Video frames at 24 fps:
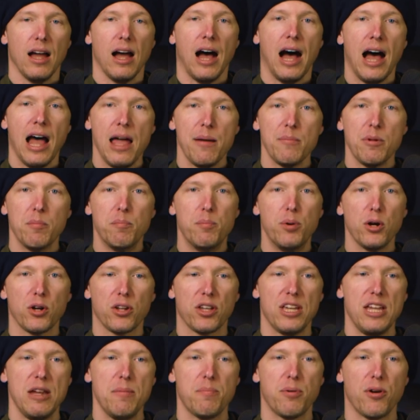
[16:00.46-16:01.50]
I am a
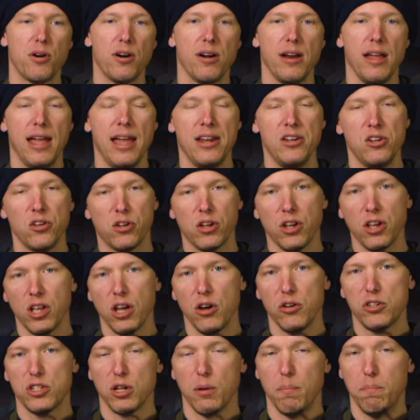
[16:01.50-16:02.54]
bookkeeper, and you can
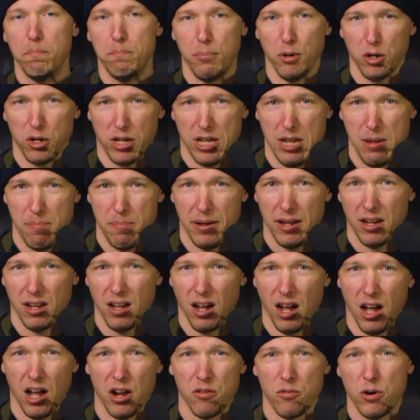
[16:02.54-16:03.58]
go to
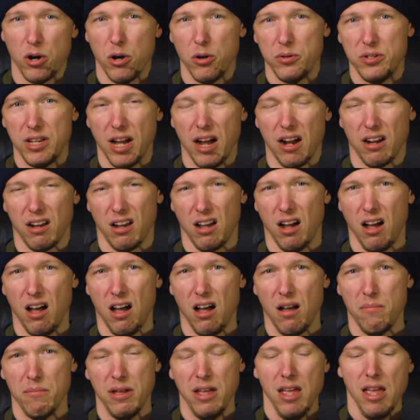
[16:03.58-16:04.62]

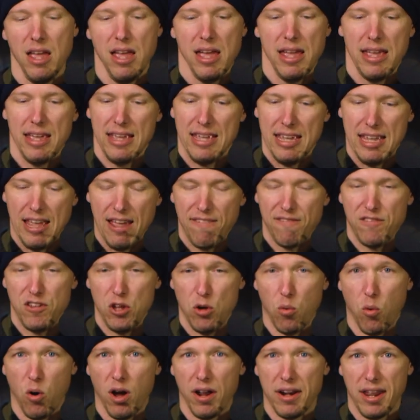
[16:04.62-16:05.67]
bookkeepingconroe.com if
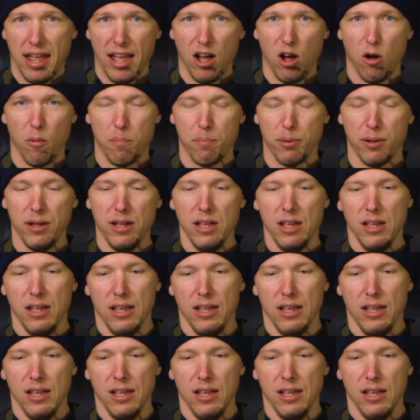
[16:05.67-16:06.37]
you want help